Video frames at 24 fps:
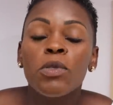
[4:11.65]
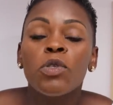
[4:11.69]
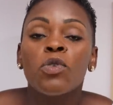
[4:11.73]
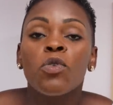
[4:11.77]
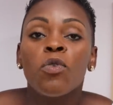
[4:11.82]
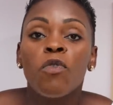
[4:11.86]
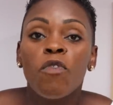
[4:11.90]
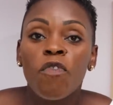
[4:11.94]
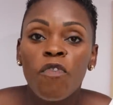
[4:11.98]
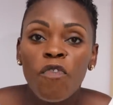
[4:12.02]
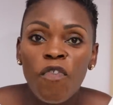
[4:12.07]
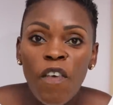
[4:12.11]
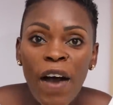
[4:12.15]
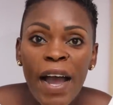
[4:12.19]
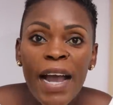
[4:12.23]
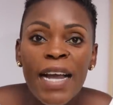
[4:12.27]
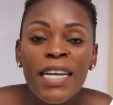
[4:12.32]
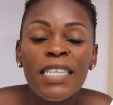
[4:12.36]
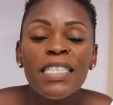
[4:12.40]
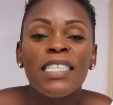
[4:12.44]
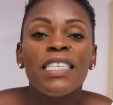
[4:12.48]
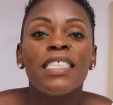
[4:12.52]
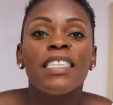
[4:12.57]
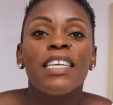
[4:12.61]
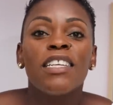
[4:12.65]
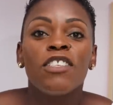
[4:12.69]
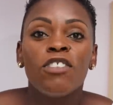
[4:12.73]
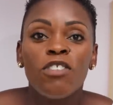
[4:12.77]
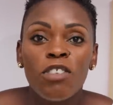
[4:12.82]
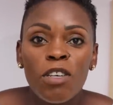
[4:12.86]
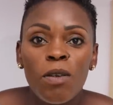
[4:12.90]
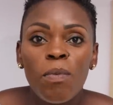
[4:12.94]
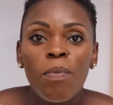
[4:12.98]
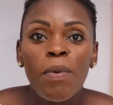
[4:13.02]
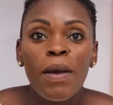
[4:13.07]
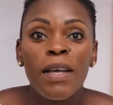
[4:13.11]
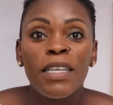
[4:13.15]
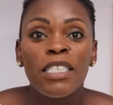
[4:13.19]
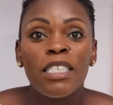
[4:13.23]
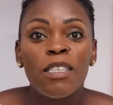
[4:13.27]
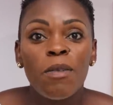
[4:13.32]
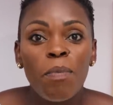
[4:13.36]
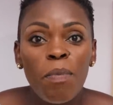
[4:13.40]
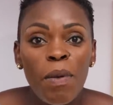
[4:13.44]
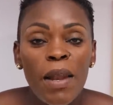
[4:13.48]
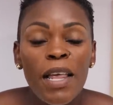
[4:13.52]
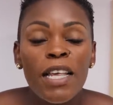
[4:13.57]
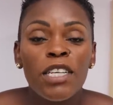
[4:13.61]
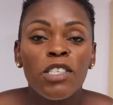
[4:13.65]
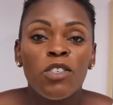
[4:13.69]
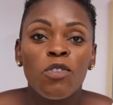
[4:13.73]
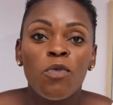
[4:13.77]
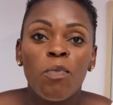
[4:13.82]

So find the cheapest place